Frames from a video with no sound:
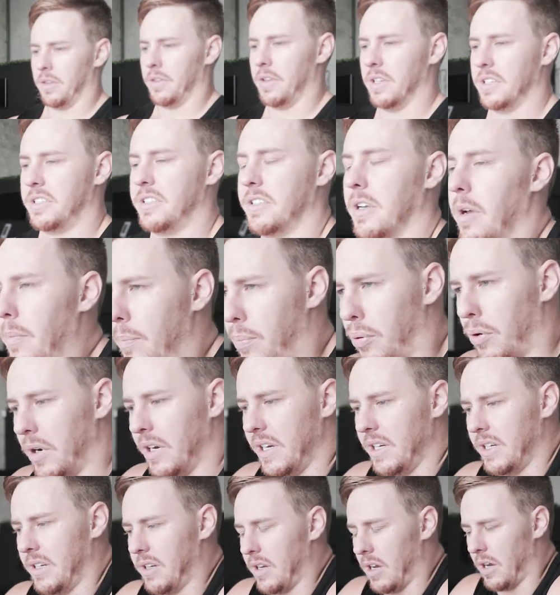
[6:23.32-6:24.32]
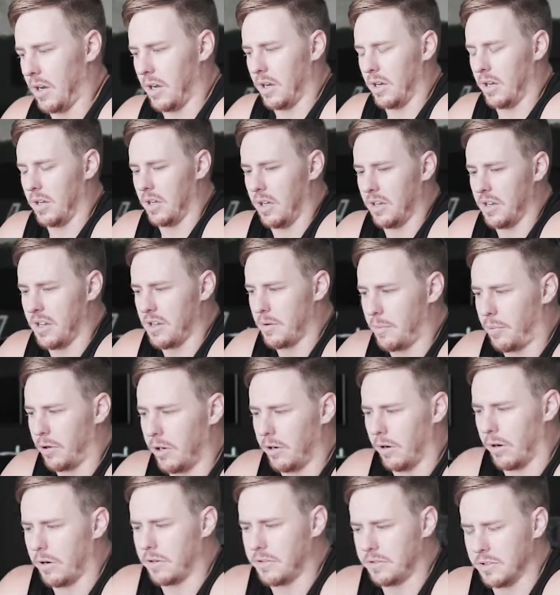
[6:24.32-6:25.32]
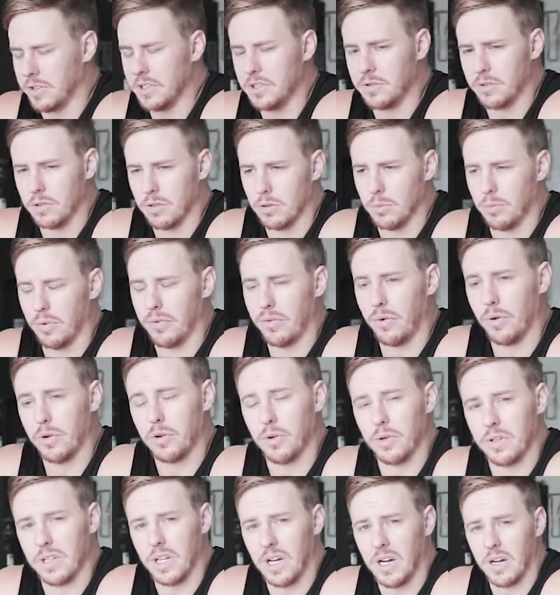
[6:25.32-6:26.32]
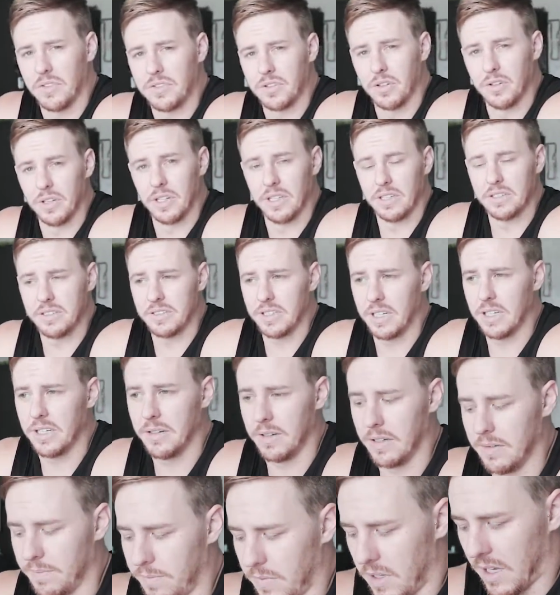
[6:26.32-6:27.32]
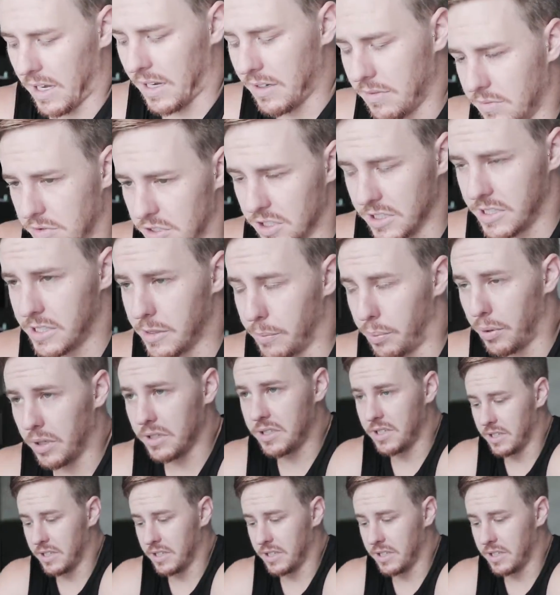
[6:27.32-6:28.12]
This is another prerequisite drill before doing the half turn handstand. Okay, just the press